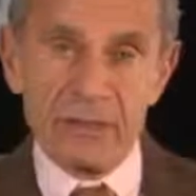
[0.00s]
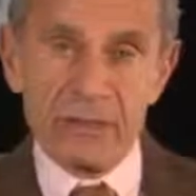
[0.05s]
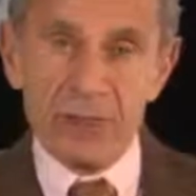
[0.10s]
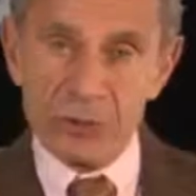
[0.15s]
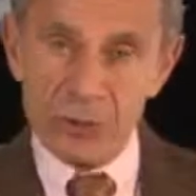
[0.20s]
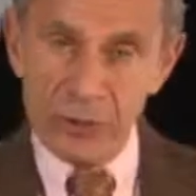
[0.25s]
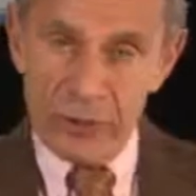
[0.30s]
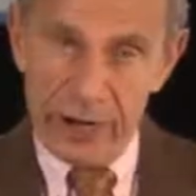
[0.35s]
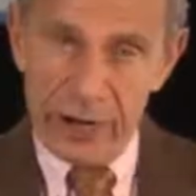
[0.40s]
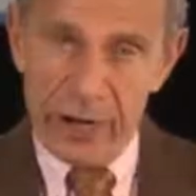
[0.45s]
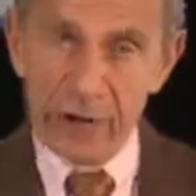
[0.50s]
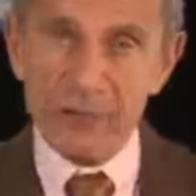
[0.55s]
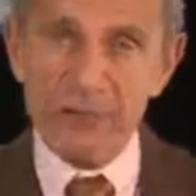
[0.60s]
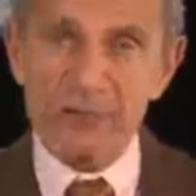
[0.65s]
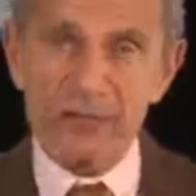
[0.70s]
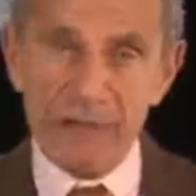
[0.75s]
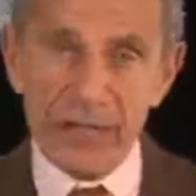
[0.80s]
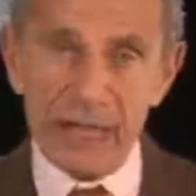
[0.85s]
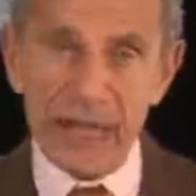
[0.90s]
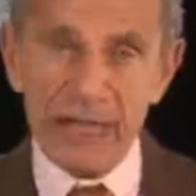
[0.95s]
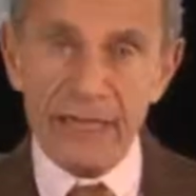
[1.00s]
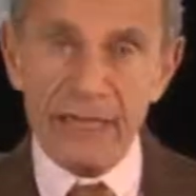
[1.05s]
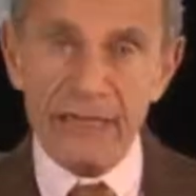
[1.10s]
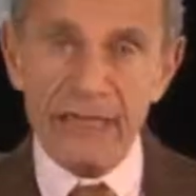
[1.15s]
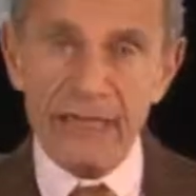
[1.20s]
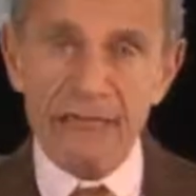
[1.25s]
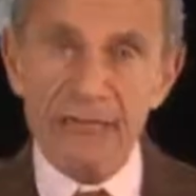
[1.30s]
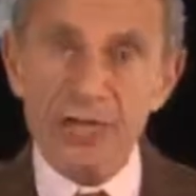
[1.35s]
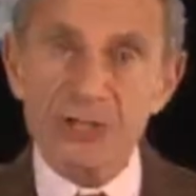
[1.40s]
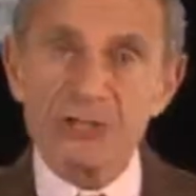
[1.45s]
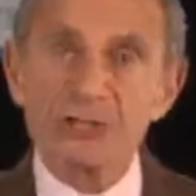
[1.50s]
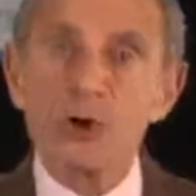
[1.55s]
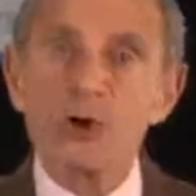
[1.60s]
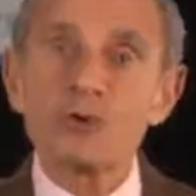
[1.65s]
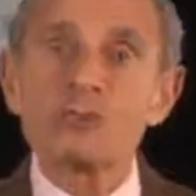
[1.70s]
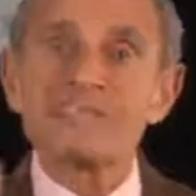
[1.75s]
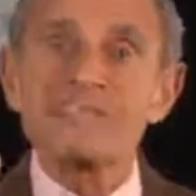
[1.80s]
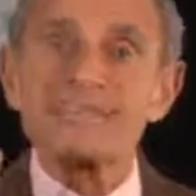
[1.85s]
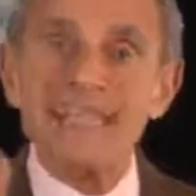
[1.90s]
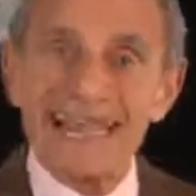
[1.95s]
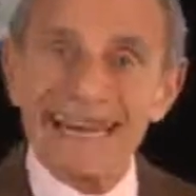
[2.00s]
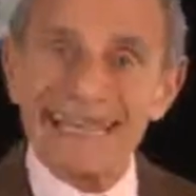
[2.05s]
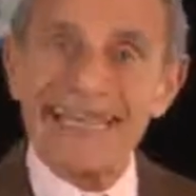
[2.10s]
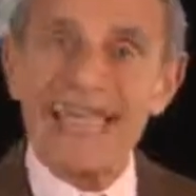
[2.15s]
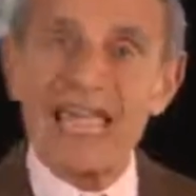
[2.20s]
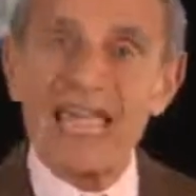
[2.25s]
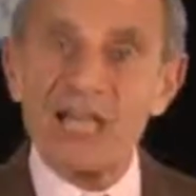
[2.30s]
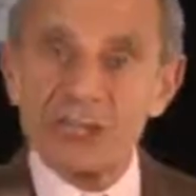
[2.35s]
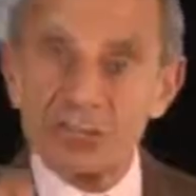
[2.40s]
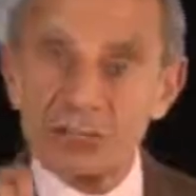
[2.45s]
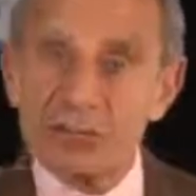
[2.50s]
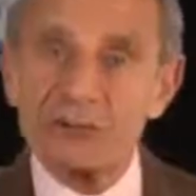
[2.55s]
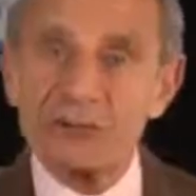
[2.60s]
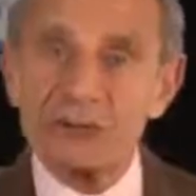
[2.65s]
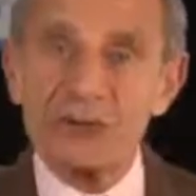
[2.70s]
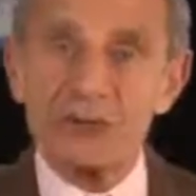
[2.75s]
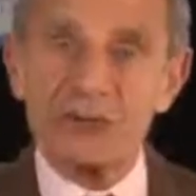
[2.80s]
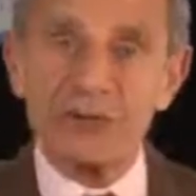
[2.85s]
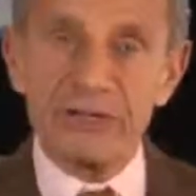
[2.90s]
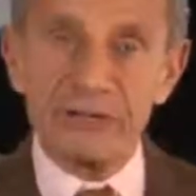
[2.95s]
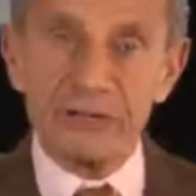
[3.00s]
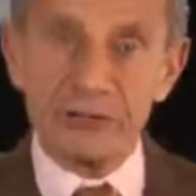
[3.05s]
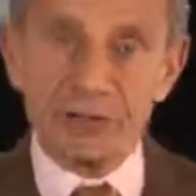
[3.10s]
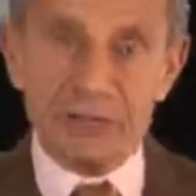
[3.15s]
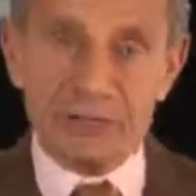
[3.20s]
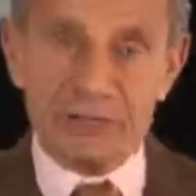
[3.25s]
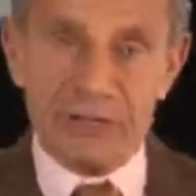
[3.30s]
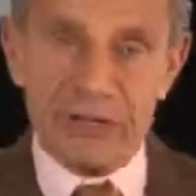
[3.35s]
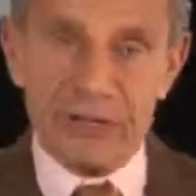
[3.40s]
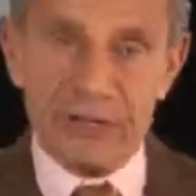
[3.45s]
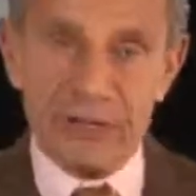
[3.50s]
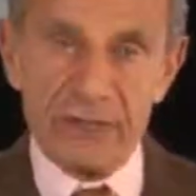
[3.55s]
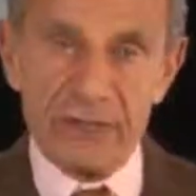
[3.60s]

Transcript: You're here today, and that shows dedication to your industry.